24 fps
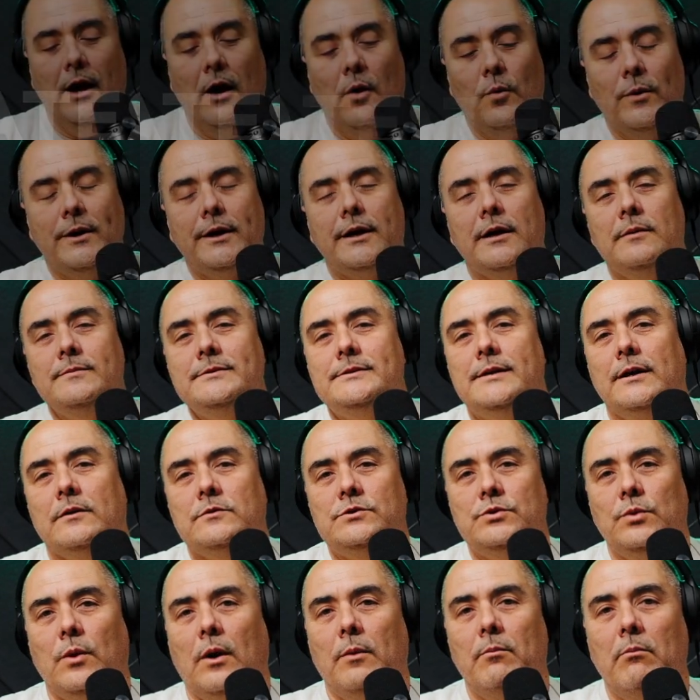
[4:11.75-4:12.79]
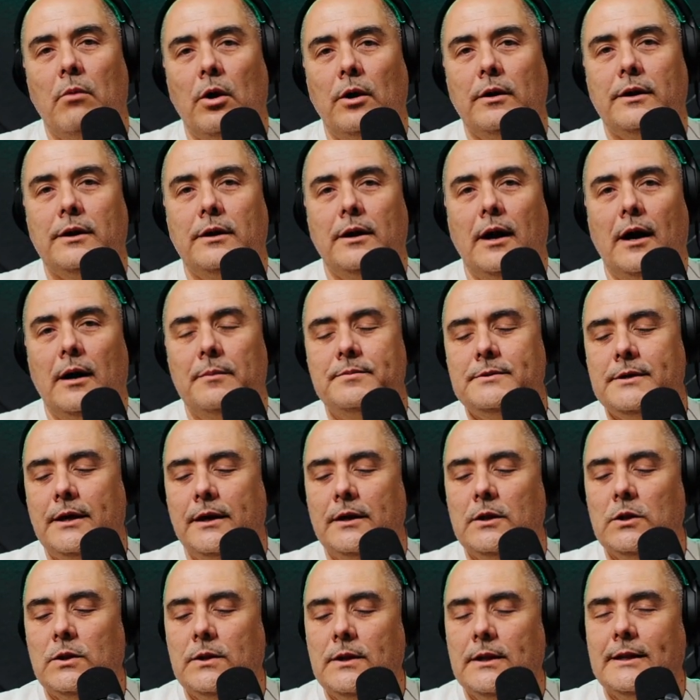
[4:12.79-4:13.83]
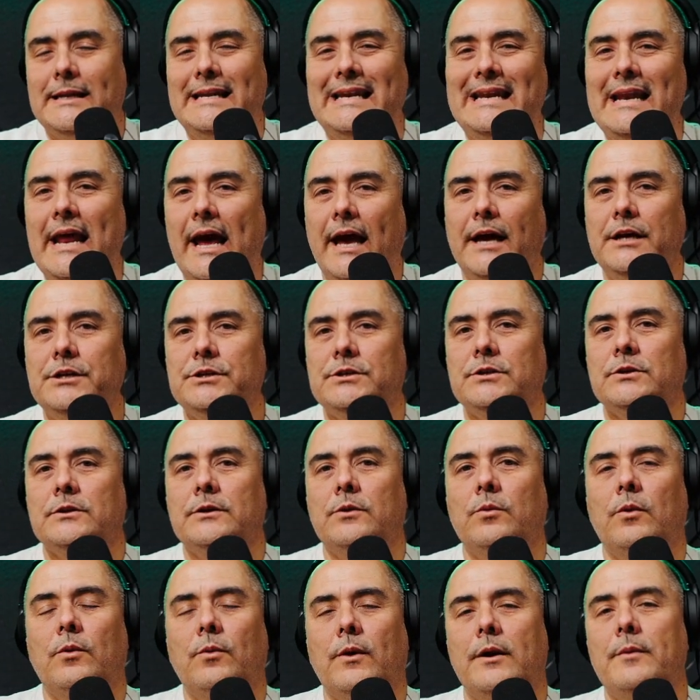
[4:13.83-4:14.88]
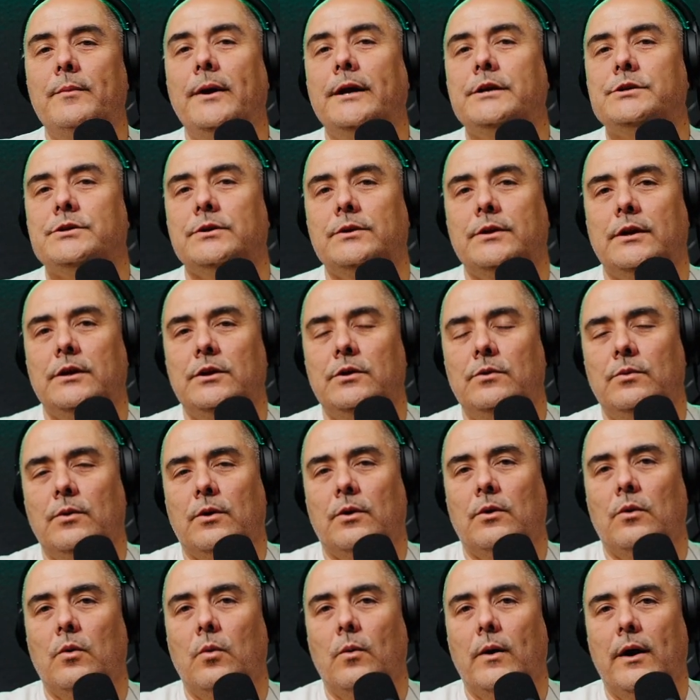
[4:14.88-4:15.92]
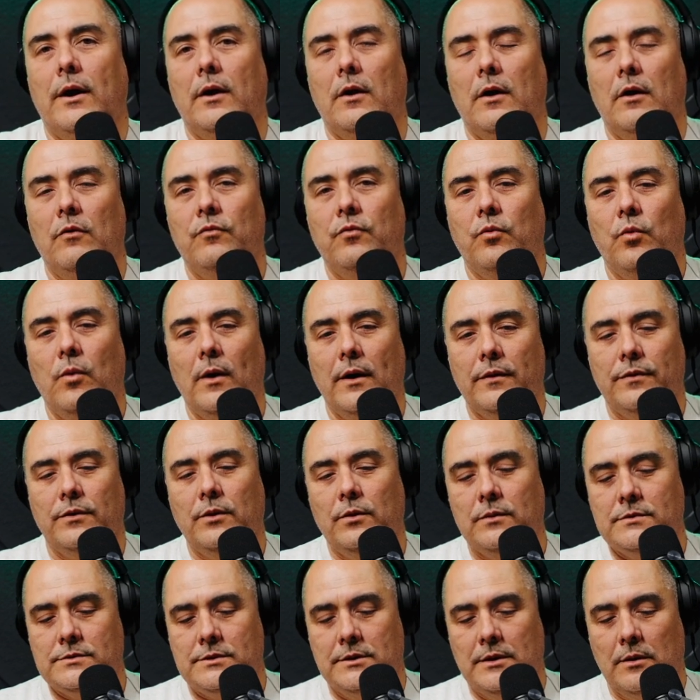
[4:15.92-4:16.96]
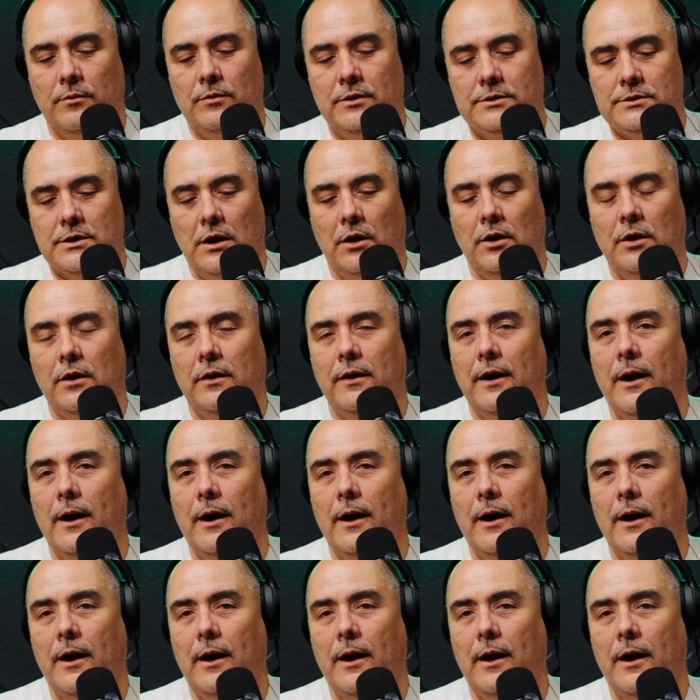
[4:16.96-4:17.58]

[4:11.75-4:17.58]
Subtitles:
when it comes down to our market update, nationally, we want to make sure that you are aware of what those numbers are.